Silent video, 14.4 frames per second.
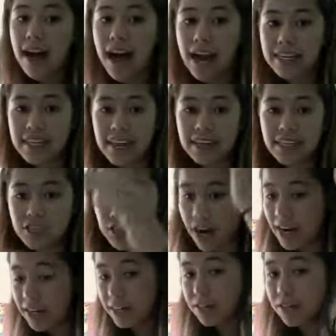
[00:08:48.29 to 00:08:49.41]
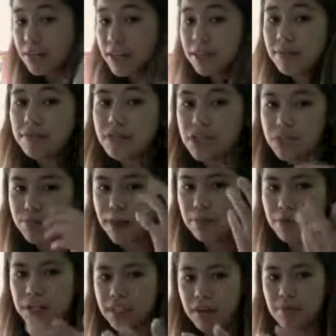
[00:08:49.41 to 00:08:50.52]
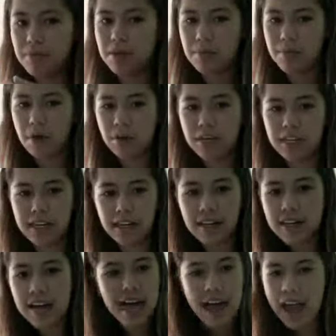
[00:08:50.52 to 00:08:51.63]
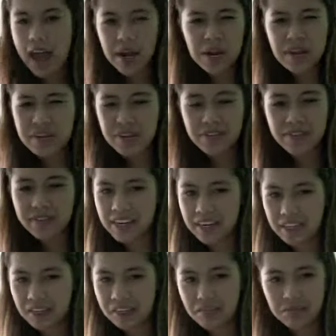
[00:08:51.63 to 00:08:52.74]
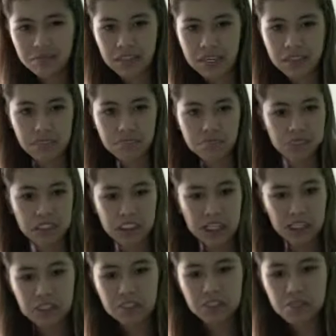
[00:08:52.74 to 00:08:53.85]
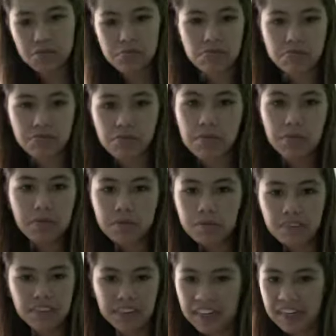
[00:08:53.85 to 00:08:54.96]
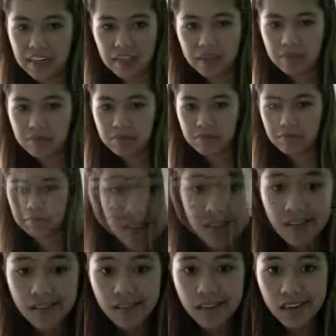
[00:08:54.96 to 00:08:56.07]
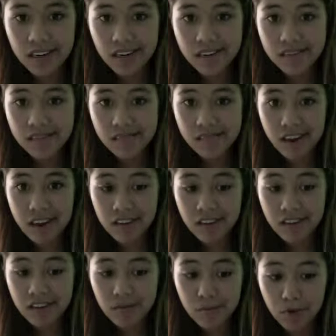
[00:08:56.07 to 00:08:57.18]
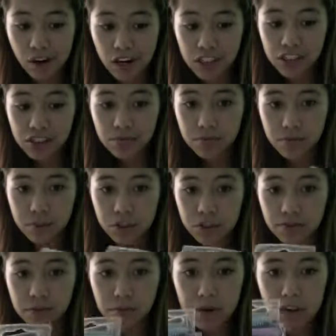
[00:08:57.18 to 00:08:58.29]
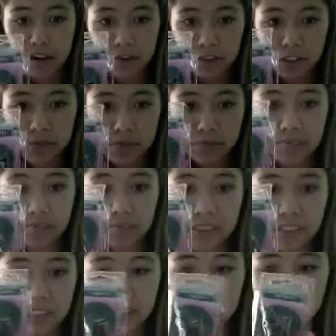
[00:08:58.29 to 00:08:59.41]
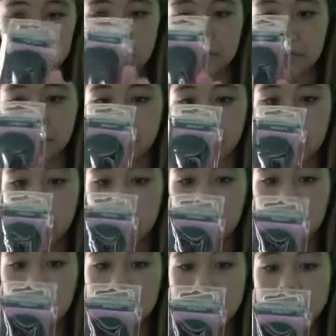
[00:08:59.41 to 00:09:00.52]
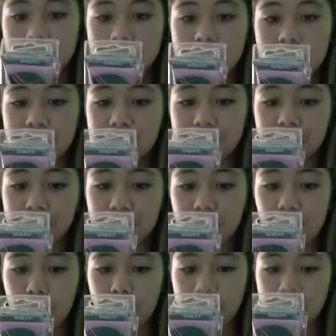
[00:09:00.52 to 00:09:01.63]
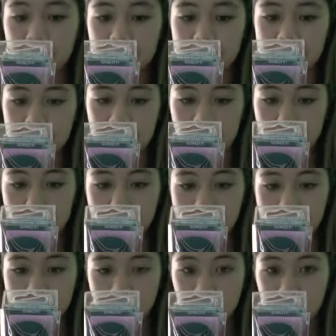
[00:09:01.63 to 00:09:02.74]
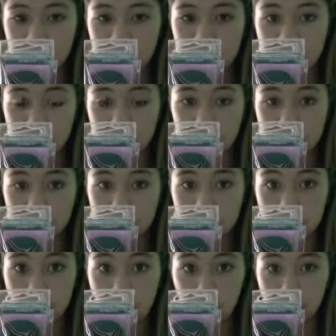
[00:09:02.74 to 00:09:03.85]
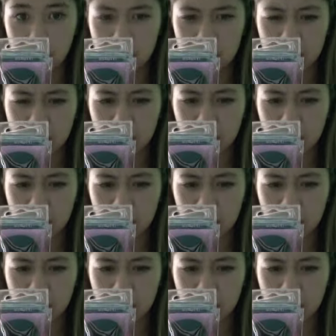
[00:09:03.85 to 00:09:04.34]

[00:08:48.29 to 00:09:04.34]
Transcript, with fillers: I tend to try to do it just by putting up in a ponytail, and it's a fail. Like, tell you the truth, fail. I also got this brush, which is for powder, you know, Studio Basics Kabuki brush. Kabuki?